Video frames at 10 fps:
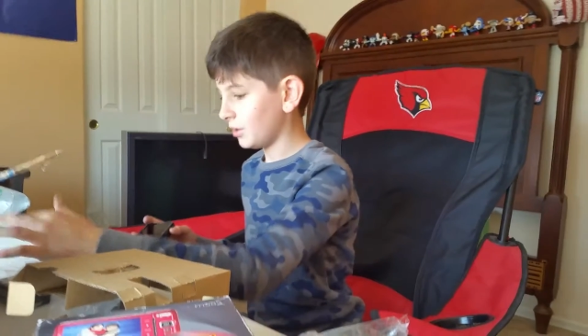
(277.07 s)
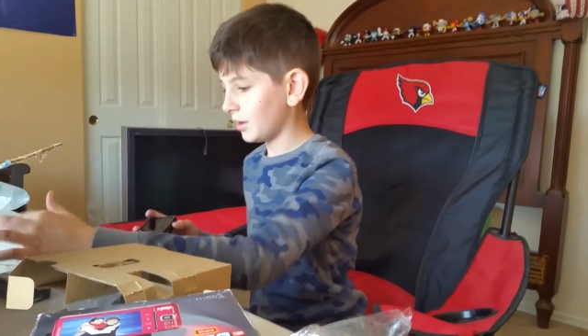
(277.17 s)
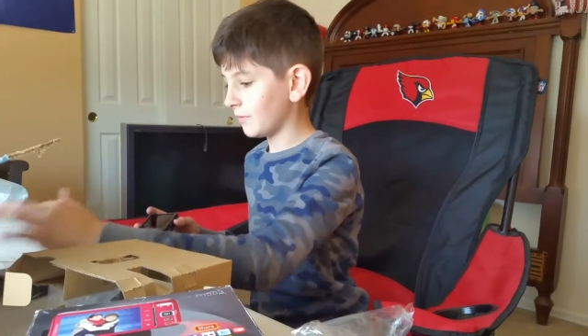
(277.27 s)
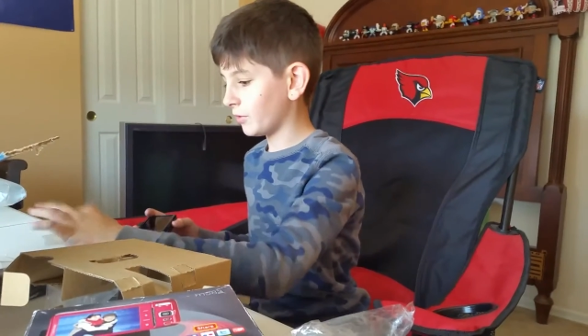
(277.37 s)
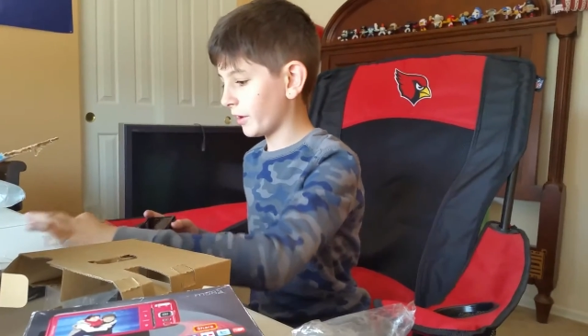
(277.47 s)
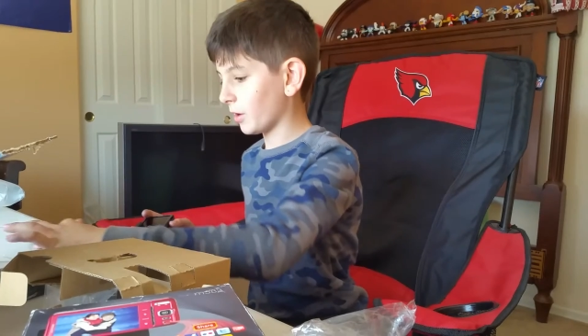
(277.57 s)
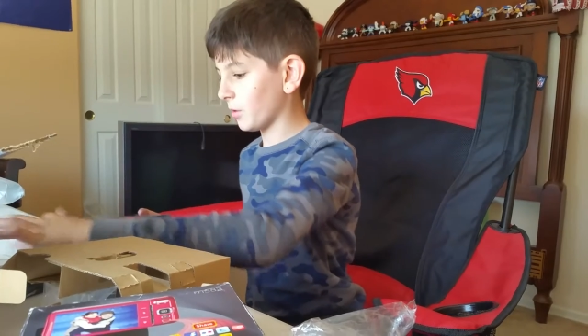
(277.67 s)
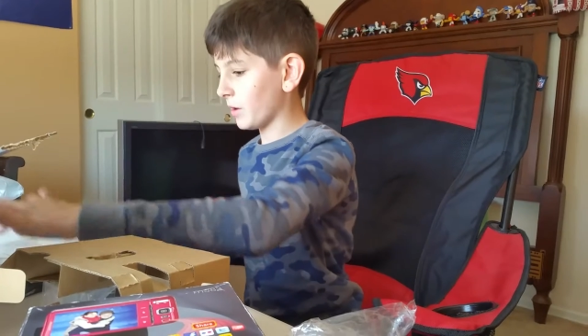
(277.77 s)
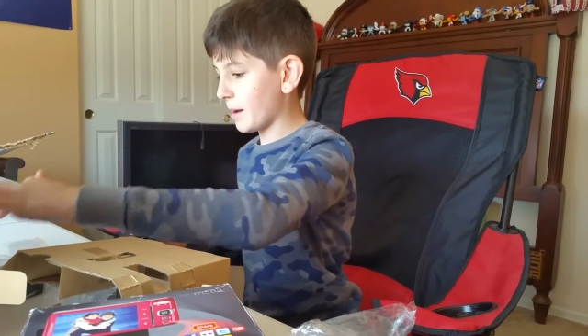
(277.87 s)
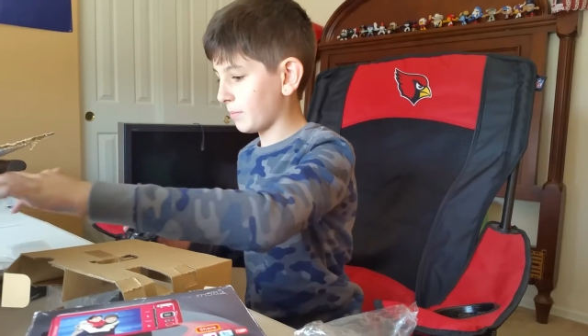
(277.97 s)
you have like a
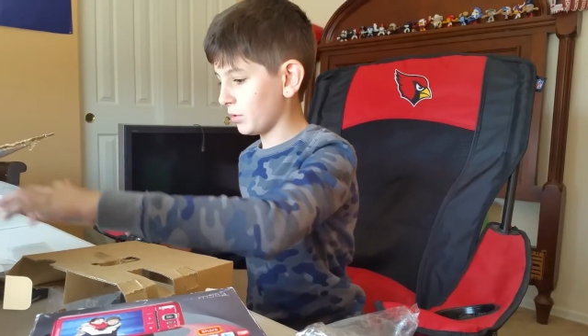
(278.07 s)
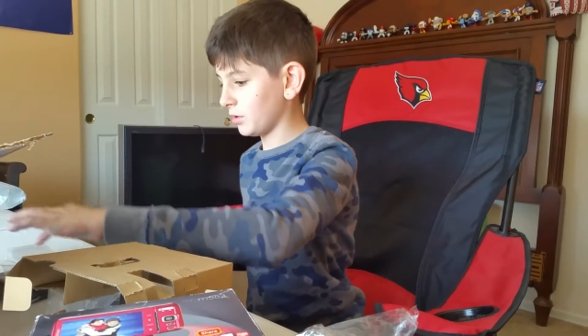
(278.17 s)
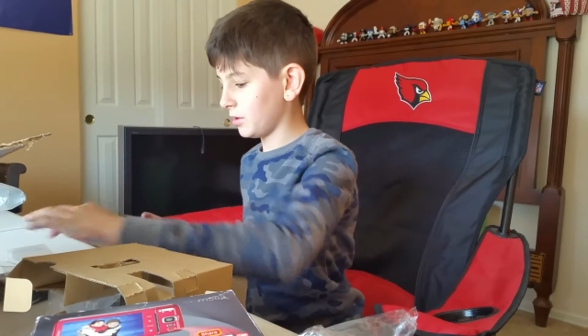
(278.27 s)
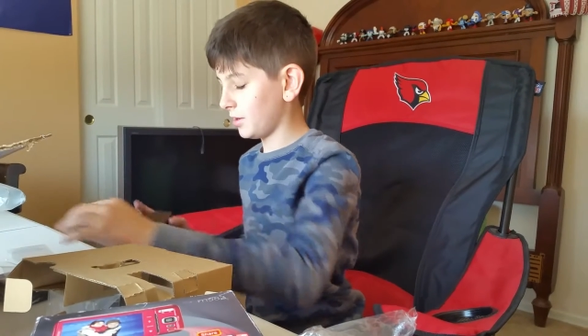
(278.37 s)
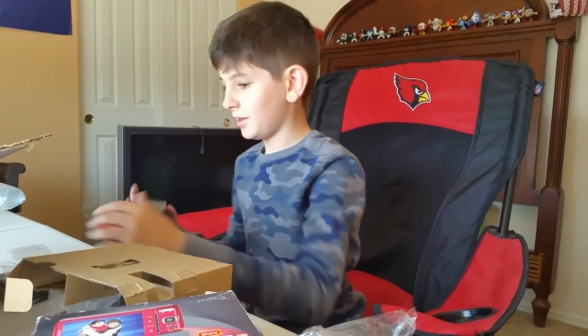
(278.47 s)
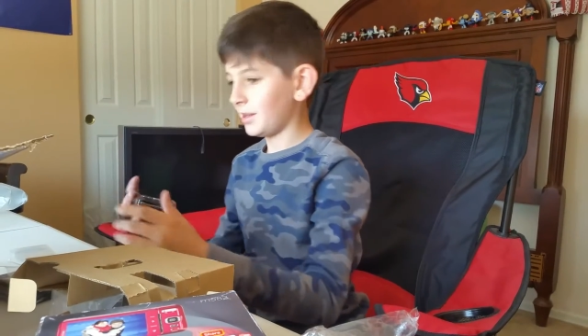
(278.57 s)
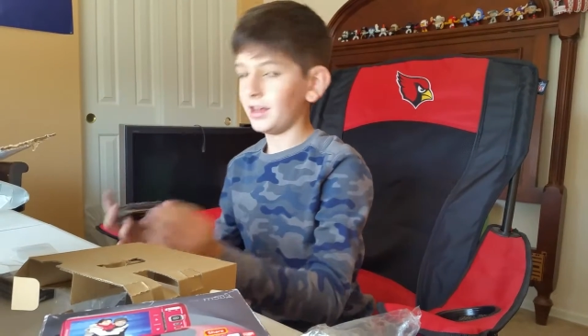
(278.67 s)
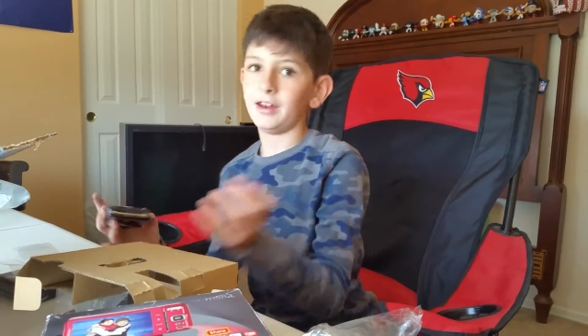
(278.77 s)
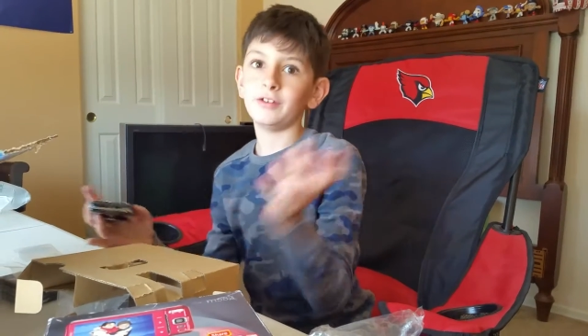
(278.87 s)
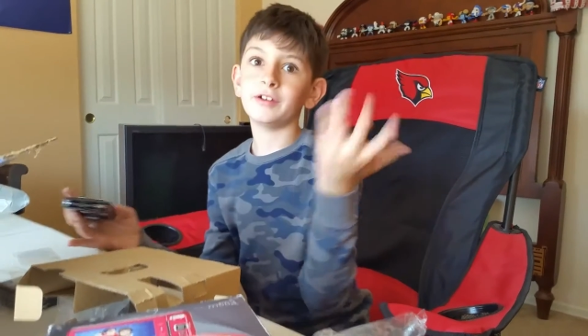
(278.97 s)
wrapper
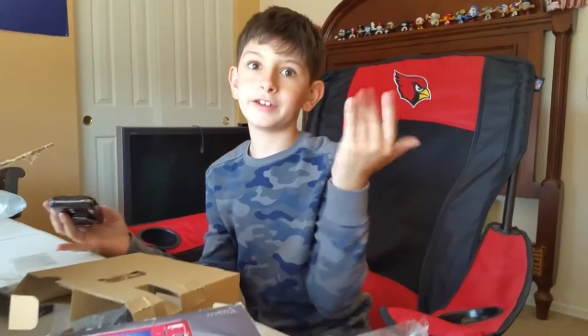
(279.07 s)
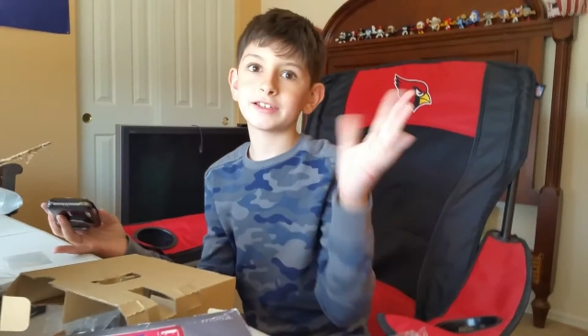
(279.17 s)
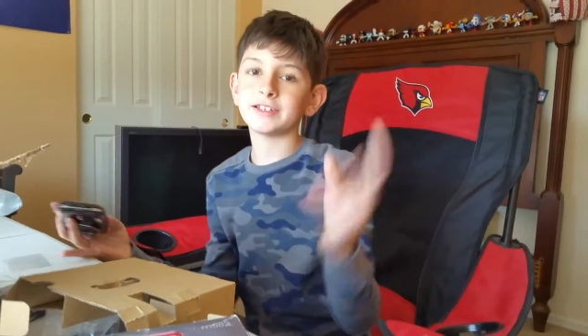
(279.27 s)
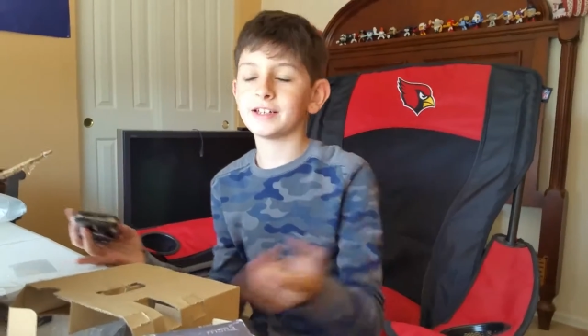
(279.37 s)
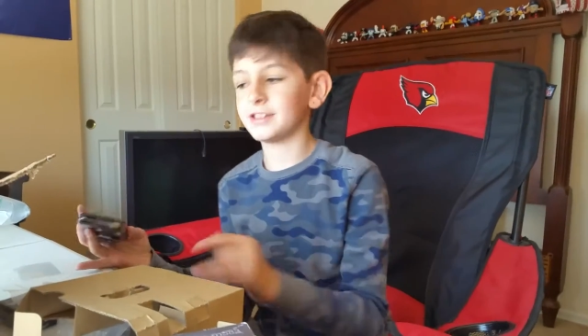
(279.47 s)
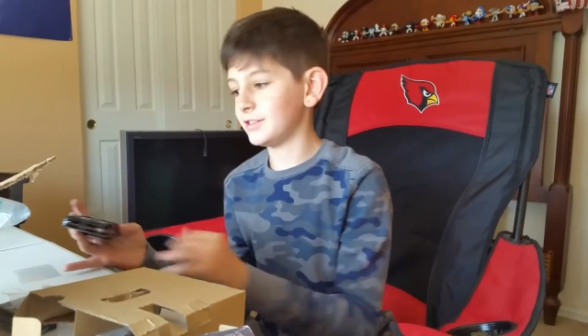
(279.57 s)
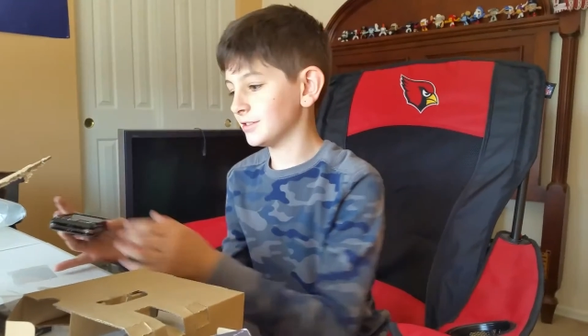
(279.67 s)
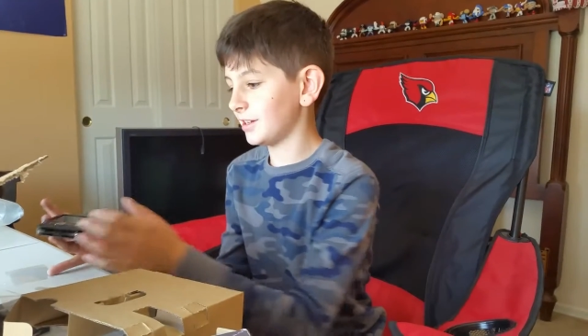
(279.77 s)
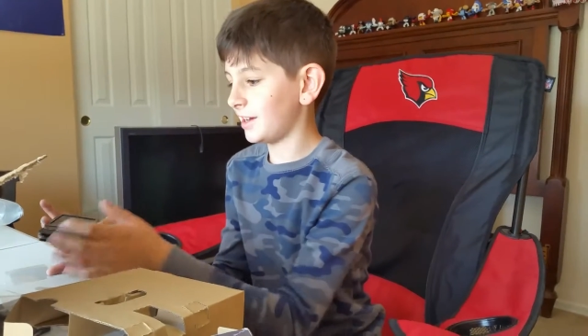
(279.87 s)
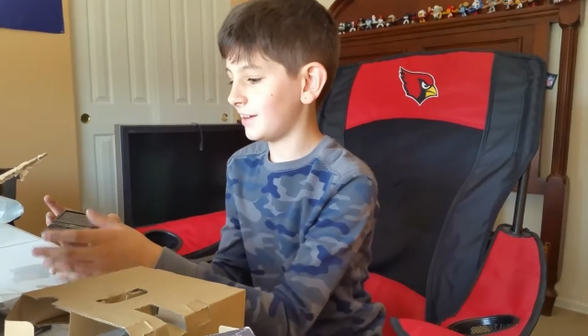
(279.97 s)
and it like sticks to
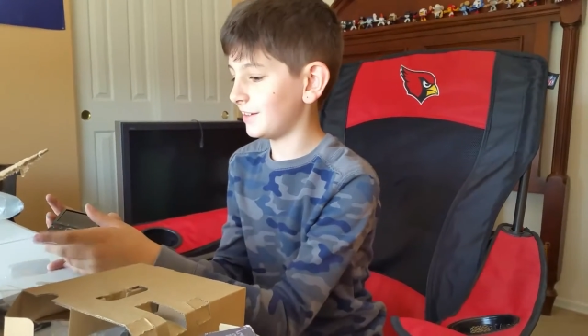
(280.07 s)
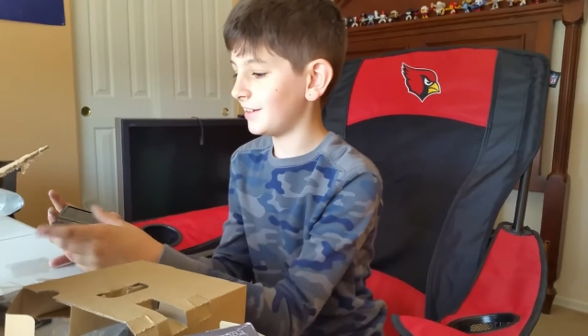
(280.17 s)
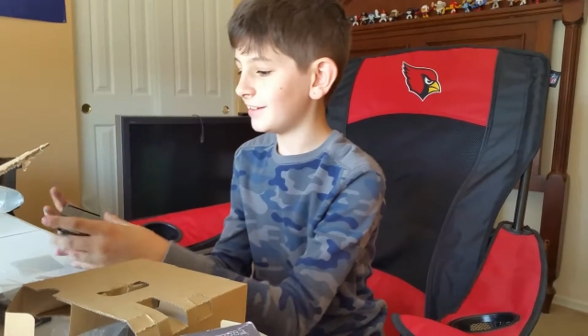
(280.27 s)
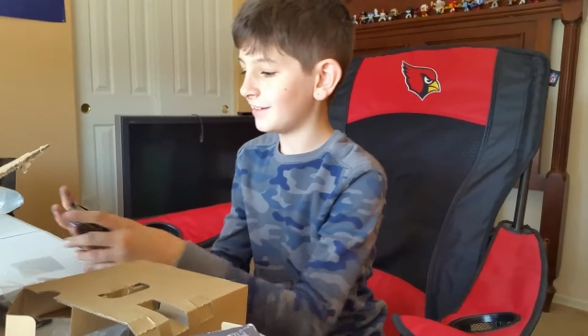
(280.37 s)
your hand.